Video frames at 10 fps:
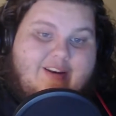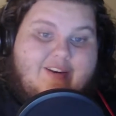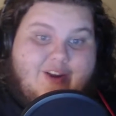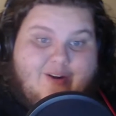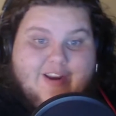
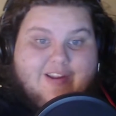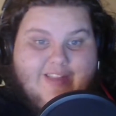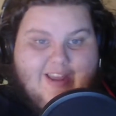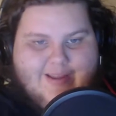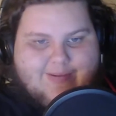during
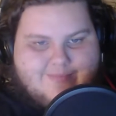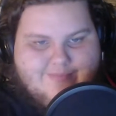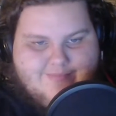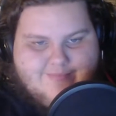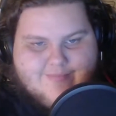that
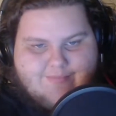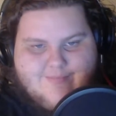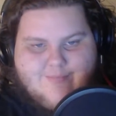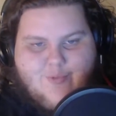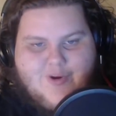
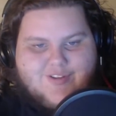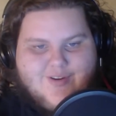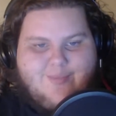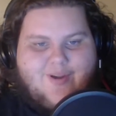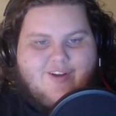Where's Your
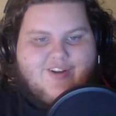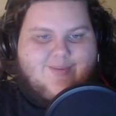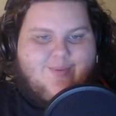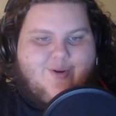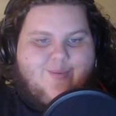Balls
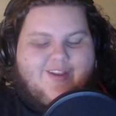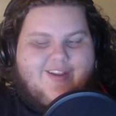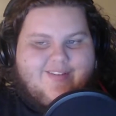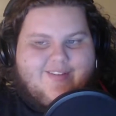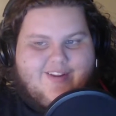Bulma
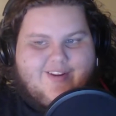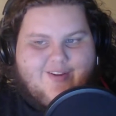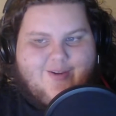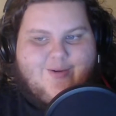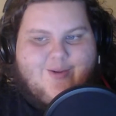incident,
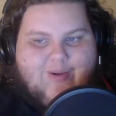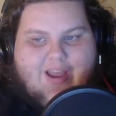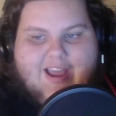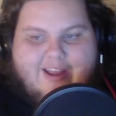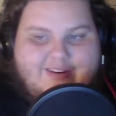Goku
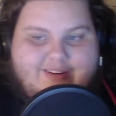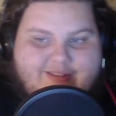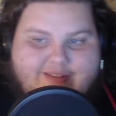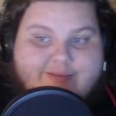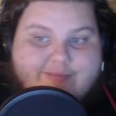had,
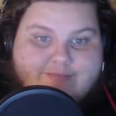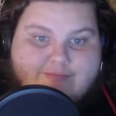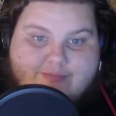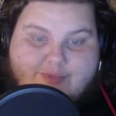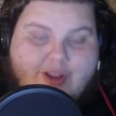
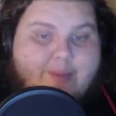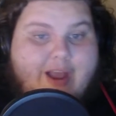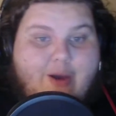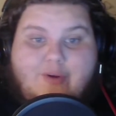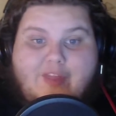
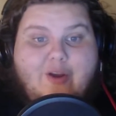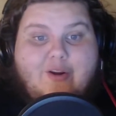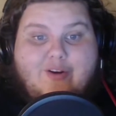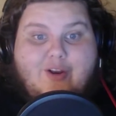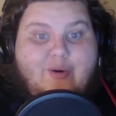somehow without
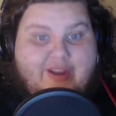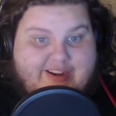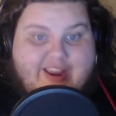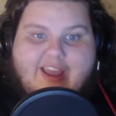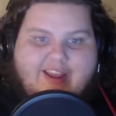her knowing,
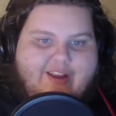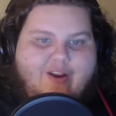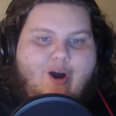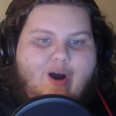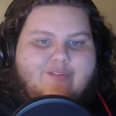taken
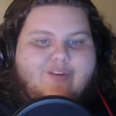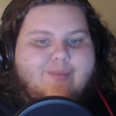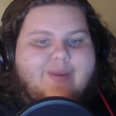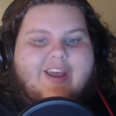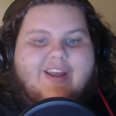off her
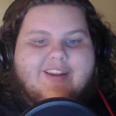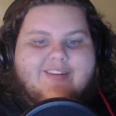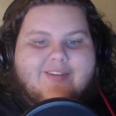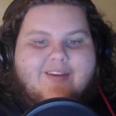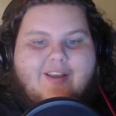panties.